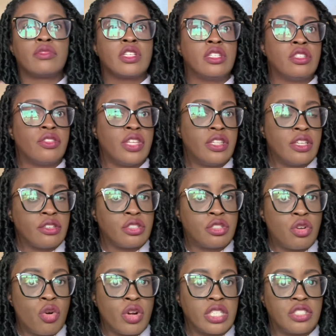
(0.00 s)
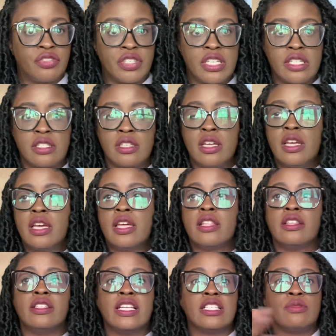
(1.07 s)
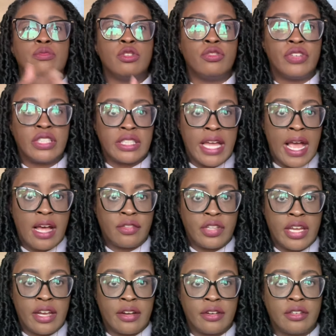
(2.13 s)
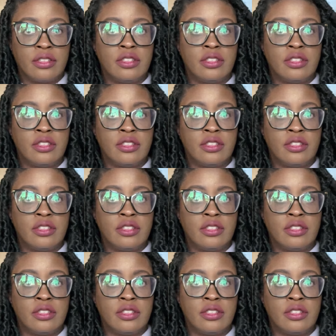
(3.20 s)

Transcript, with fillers: So then there's storage fees. Then that's moving down there.